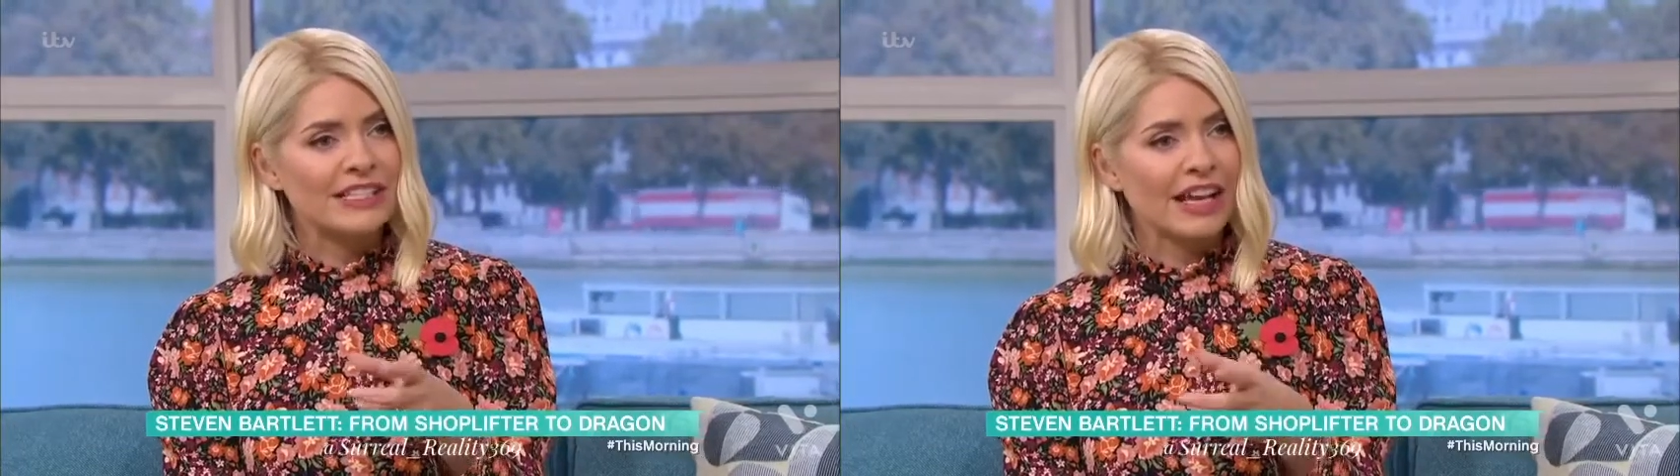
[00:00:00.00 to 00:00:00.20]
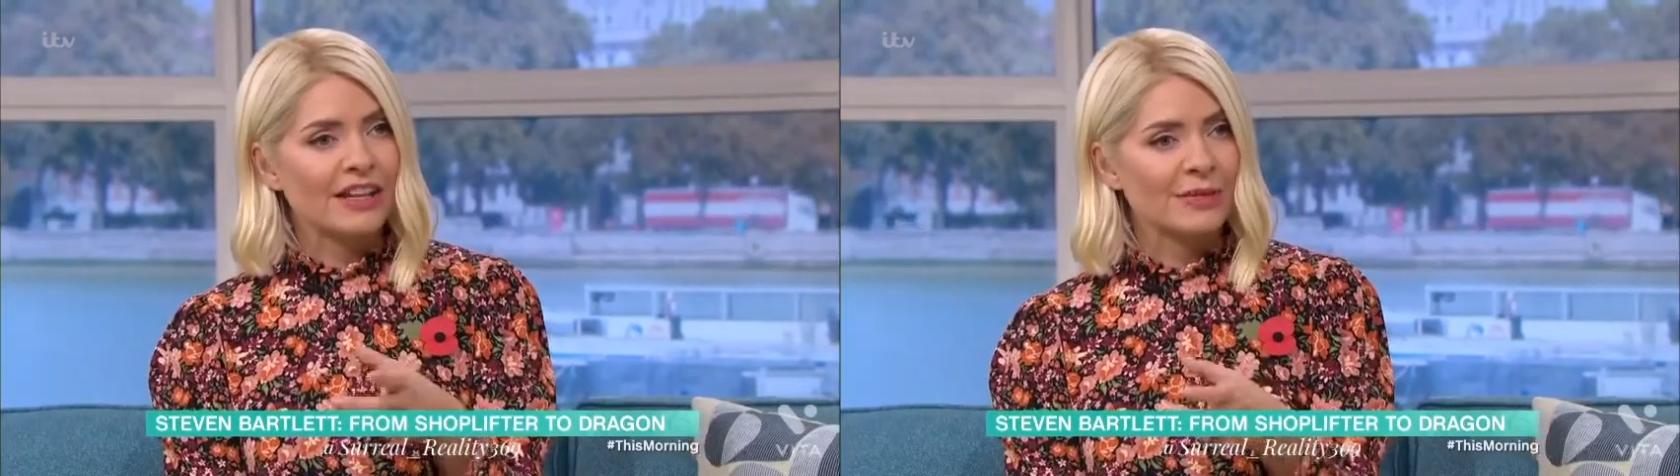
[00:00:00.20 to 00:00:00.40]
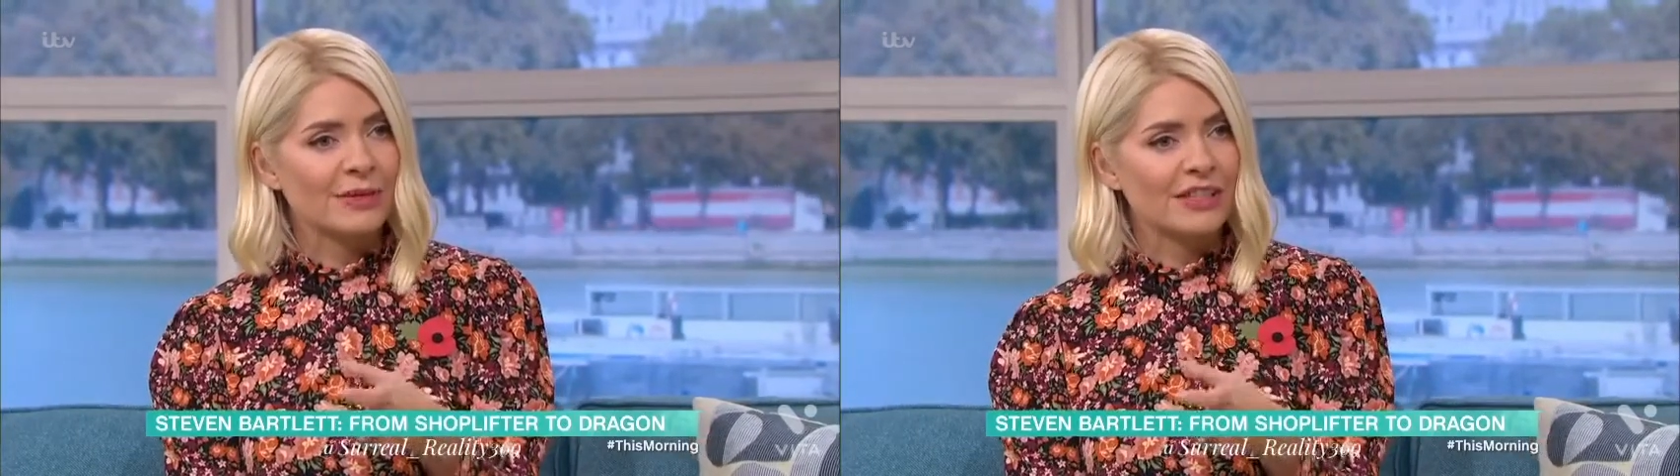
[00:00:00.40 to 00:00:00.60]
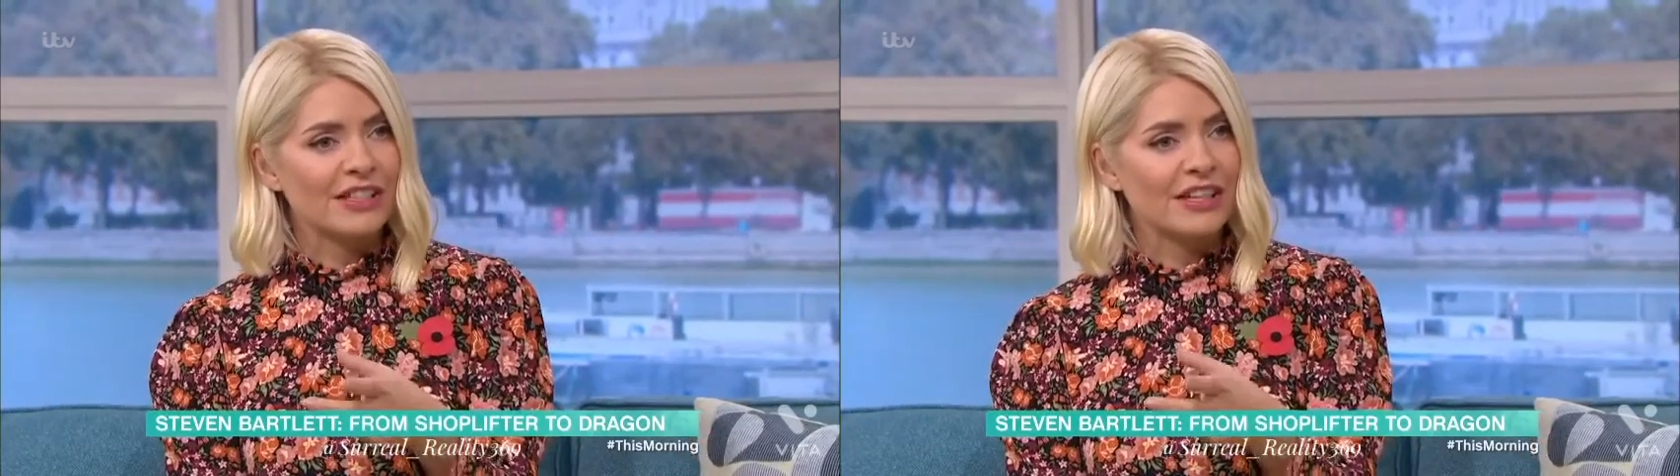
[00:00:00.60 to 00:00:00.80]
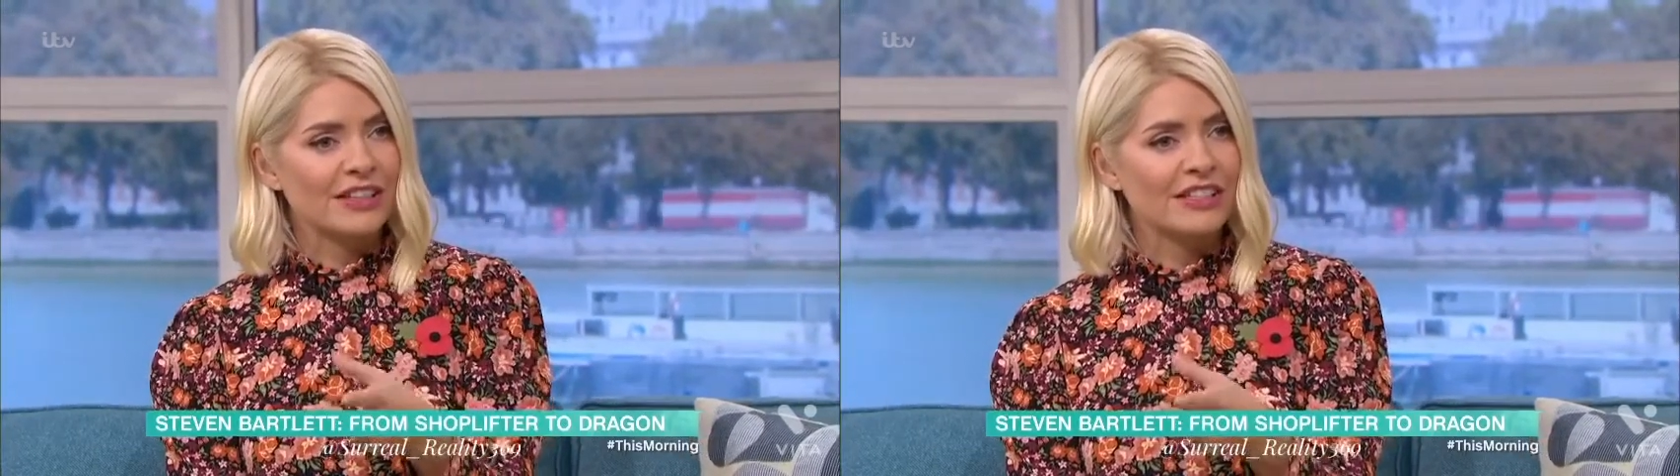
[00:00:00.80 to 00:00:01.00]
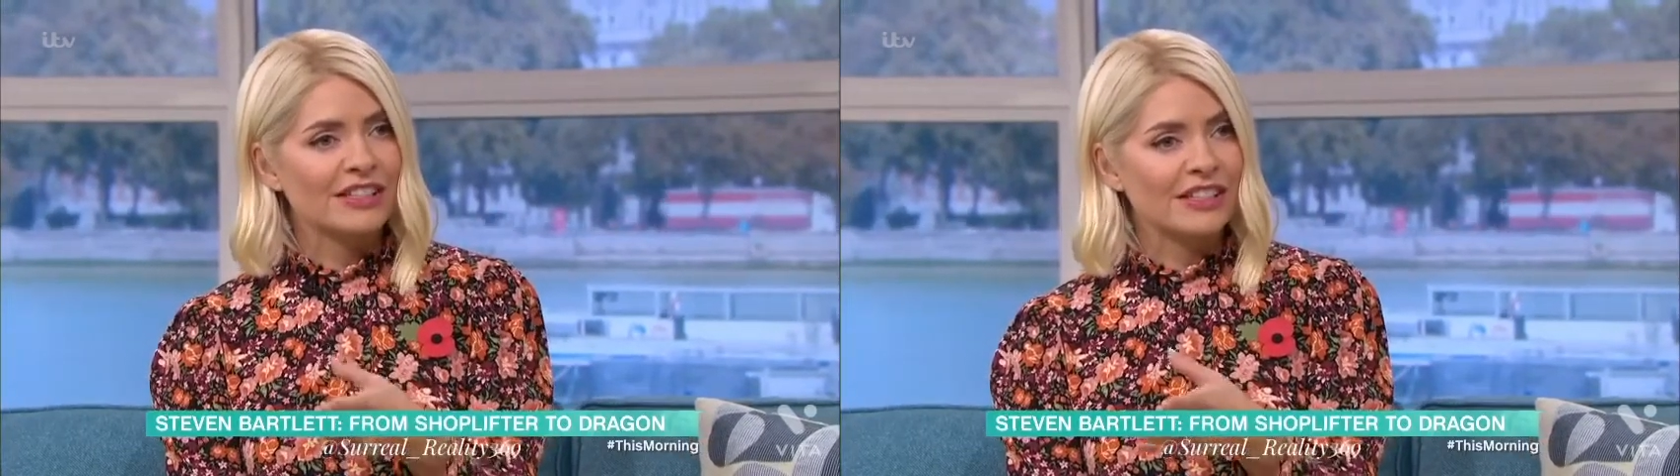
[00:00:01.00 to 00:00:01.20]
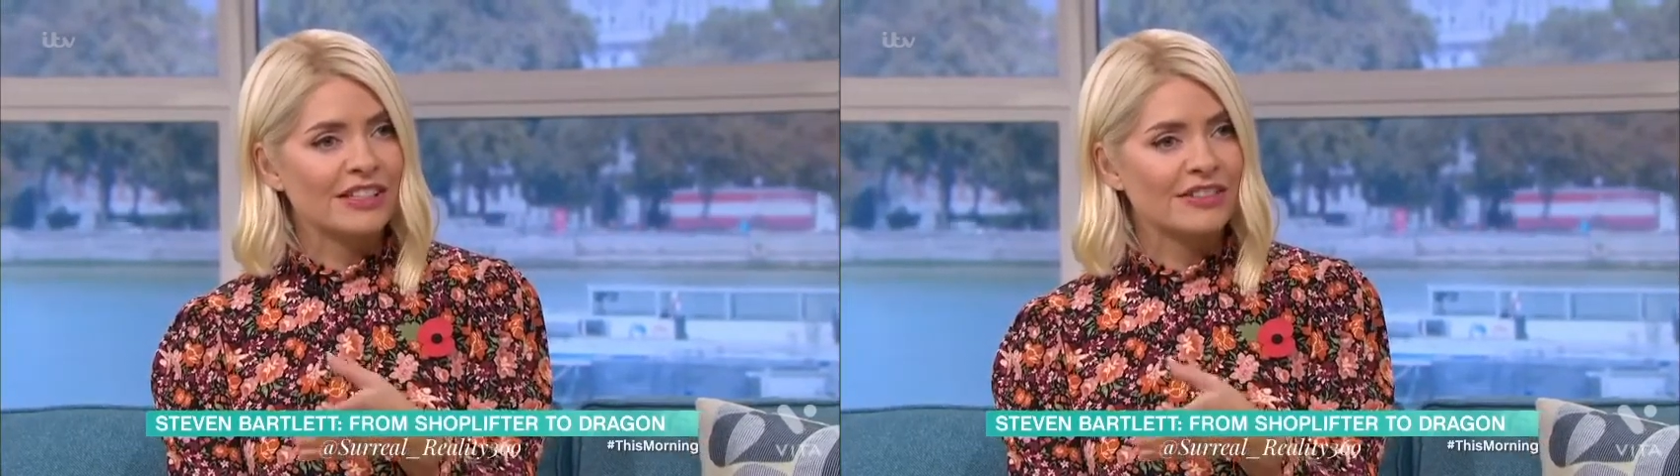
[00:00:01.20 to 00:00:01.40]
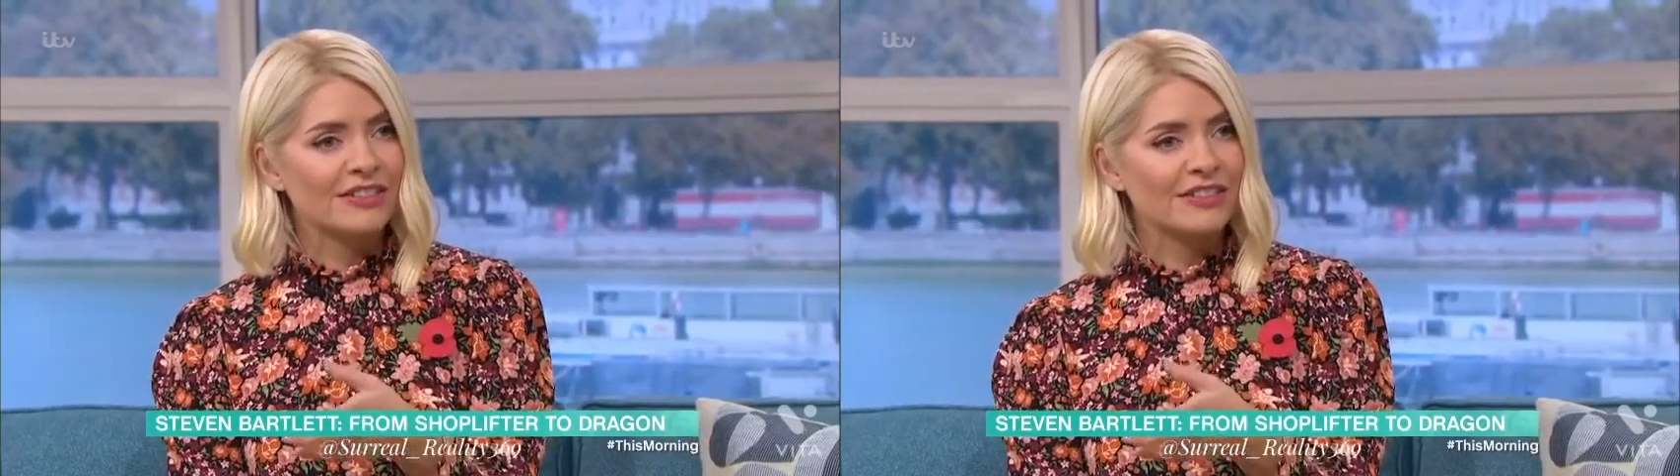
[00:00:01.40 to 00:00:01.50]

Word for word: acumen started to